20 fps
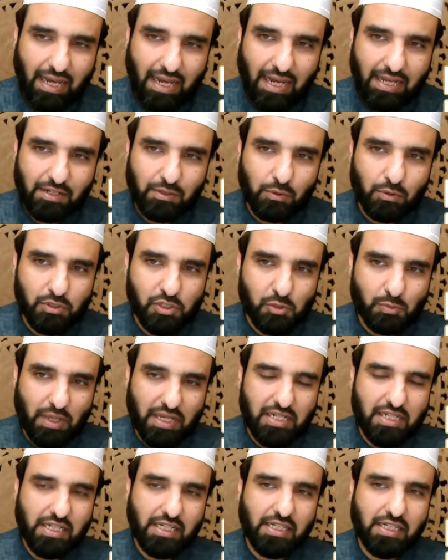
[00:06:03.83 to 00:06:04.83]
And he was
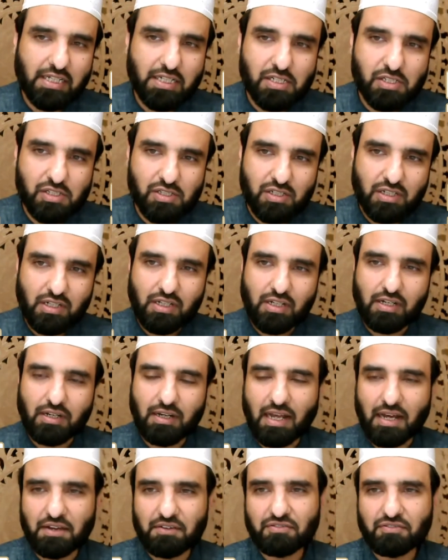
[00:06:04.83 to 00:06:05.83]
spending his
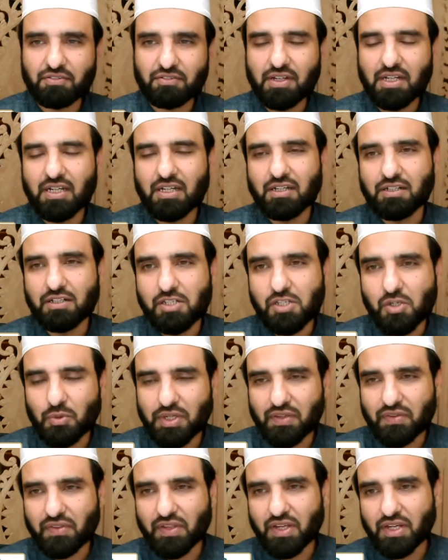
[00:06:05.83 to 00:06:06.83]
life
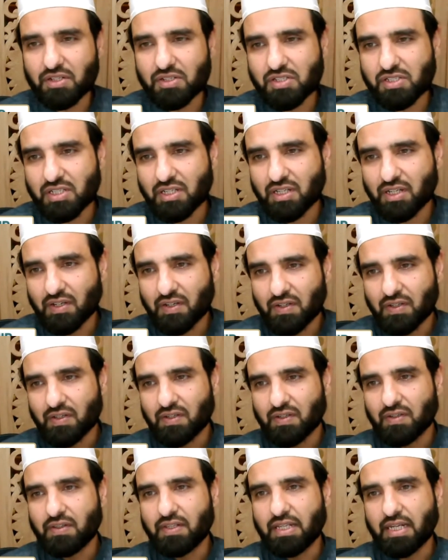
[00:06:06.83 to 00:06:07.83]
doing things
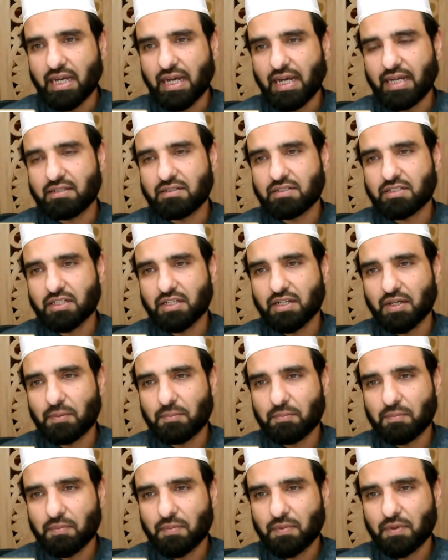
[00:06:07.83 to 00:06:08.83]
that
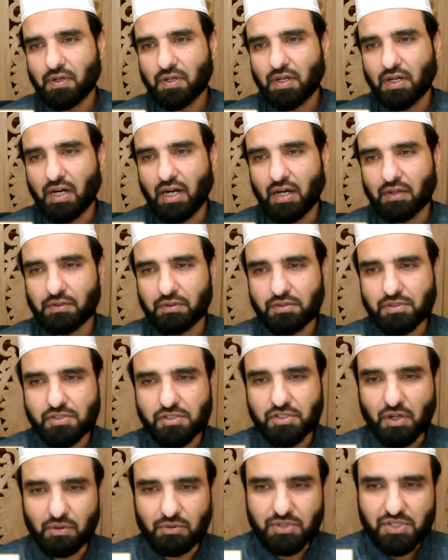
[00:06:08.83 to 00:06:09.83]

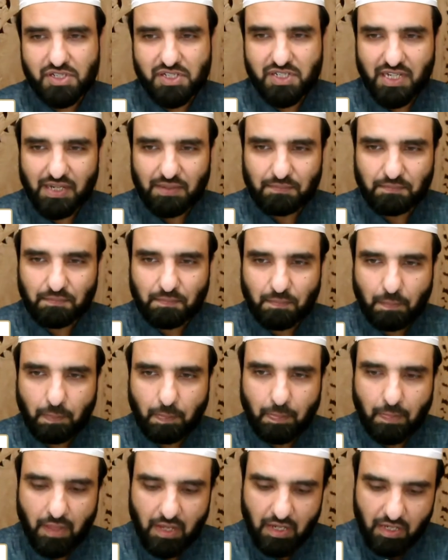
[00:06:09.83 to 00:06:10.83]
others don't see.
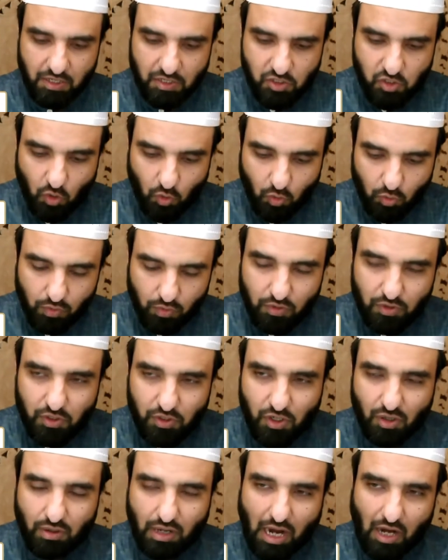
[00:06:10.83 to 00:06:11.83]
So
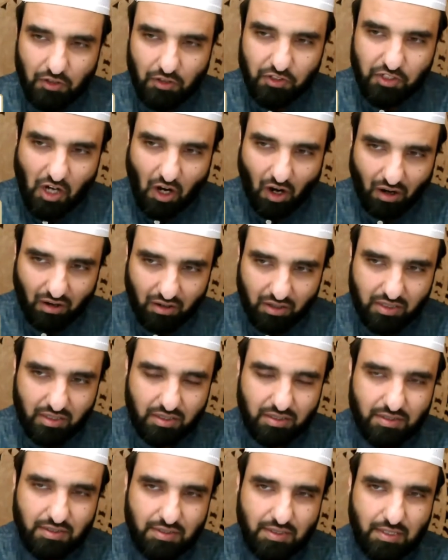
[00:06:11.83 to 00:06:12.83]
the ark
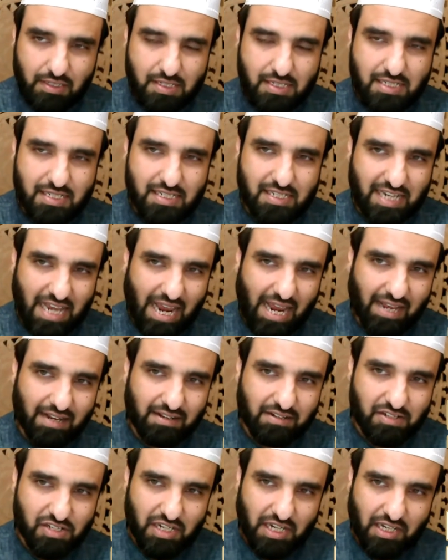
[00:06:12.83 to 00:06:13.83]

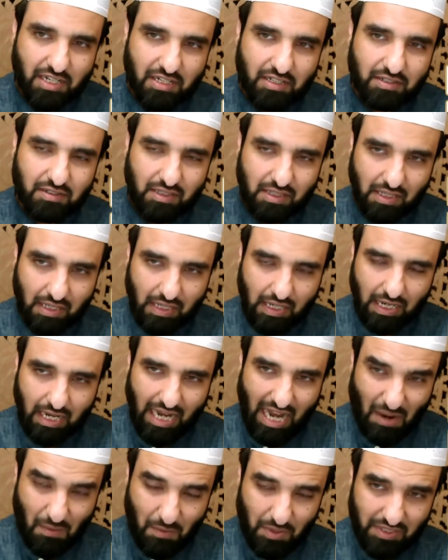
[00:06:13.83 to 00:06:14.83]
stands in
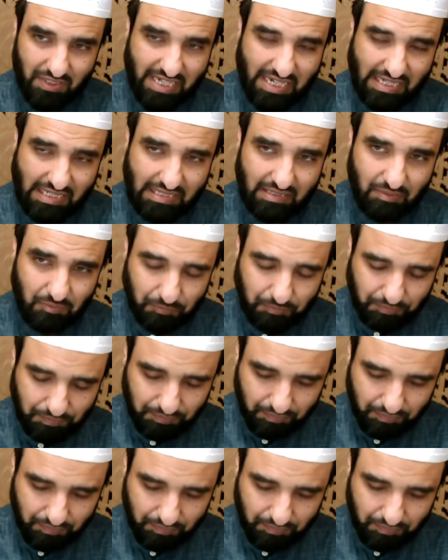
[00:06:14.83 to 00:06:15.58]
our deen,